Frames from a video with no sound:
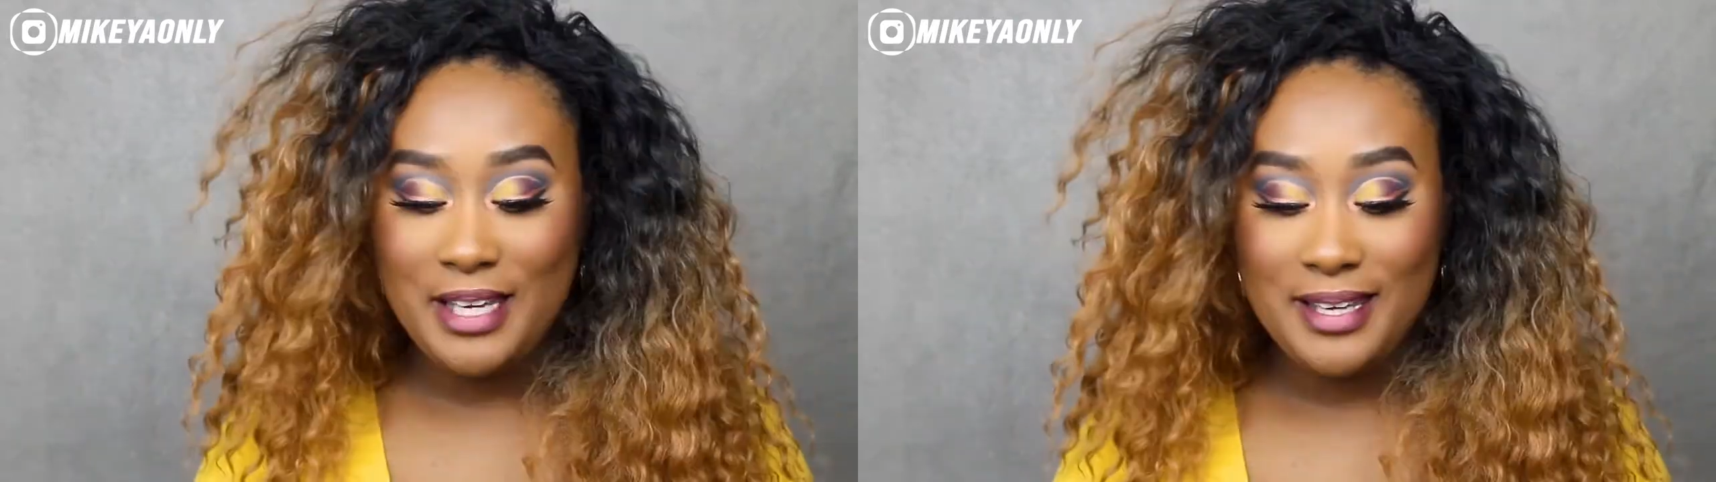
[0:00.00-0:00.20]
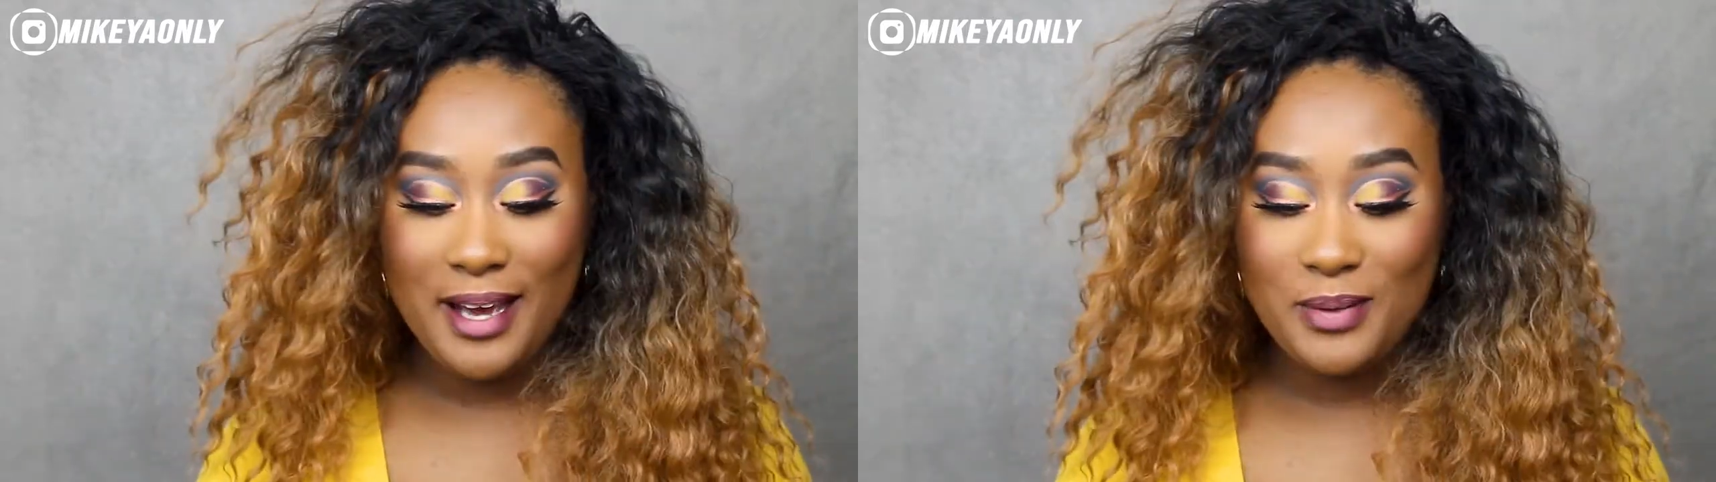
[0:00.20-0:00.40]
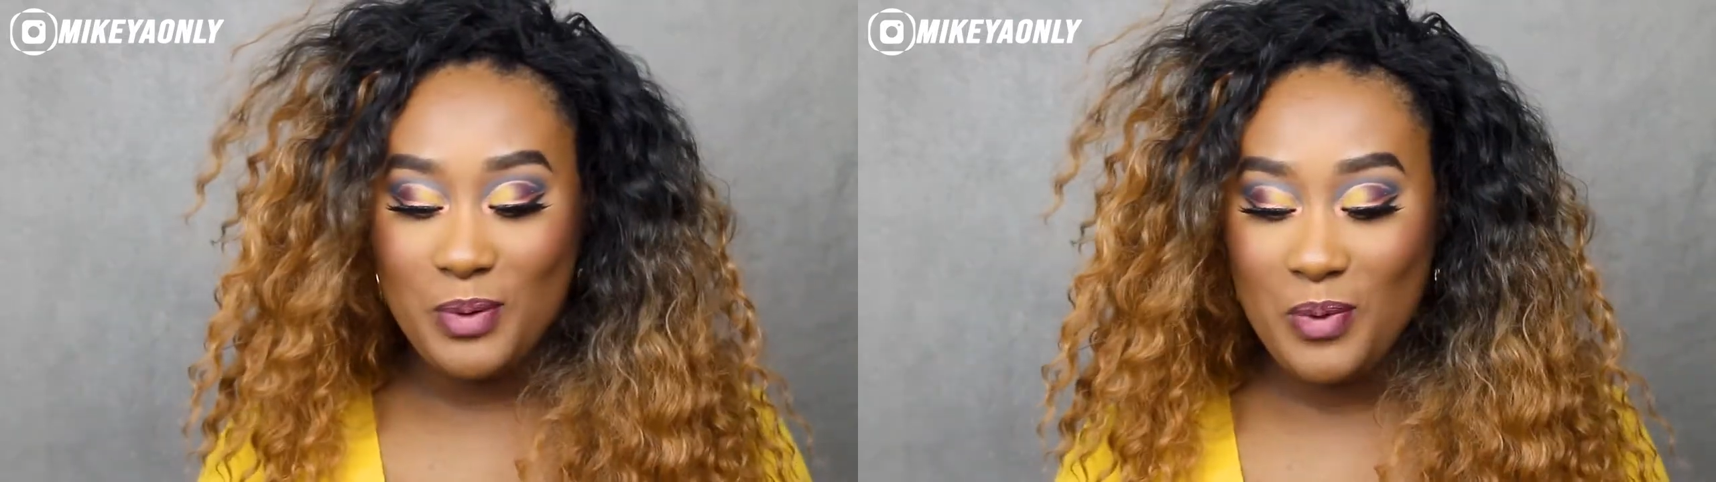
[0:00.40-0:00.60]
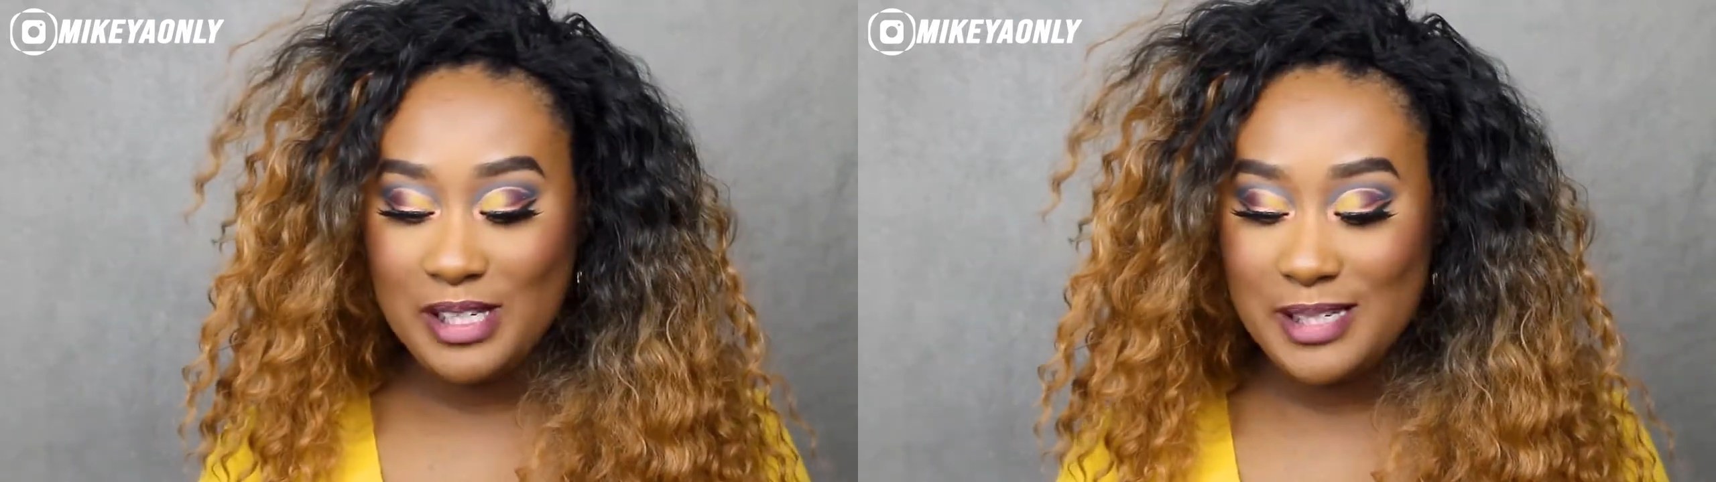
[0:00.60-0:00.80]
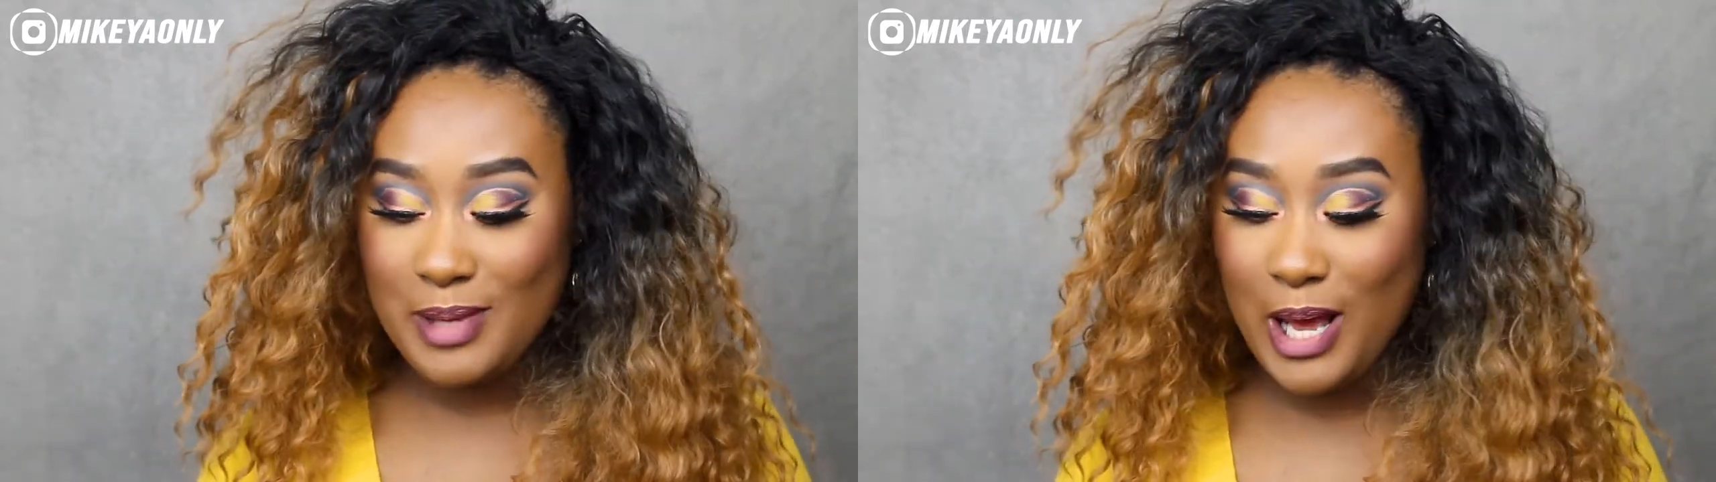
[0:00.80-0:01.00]
Y'all, do we want
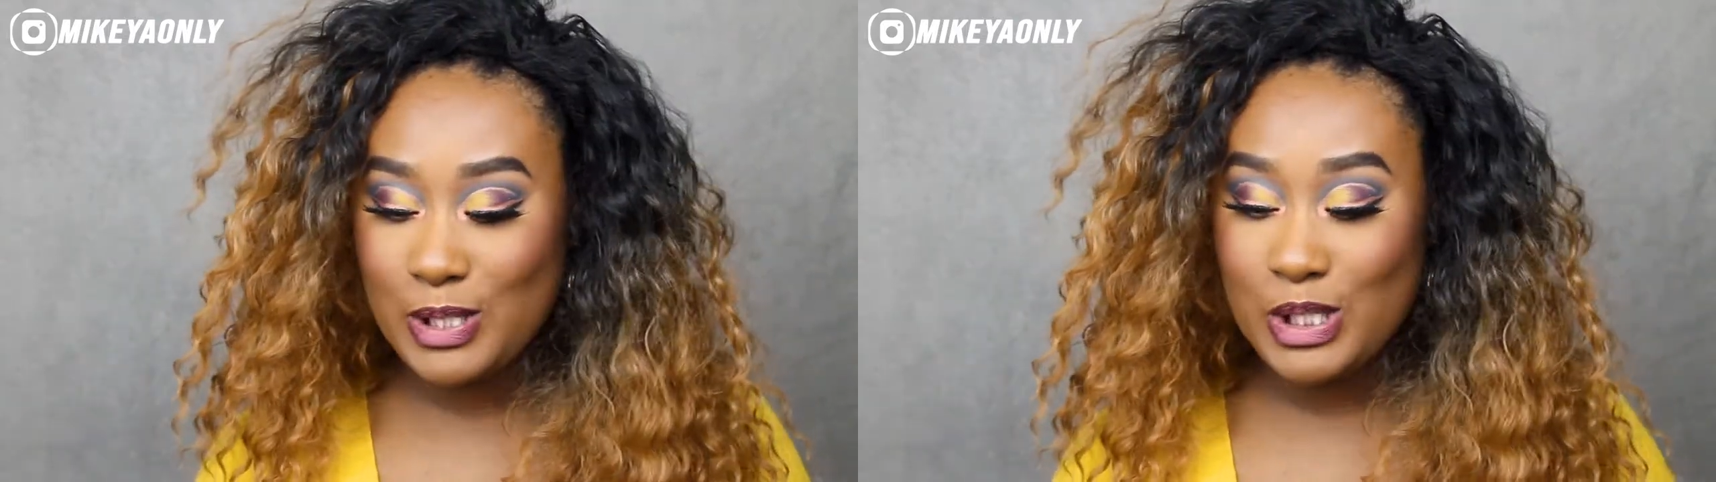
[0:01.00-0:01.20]
some gloss?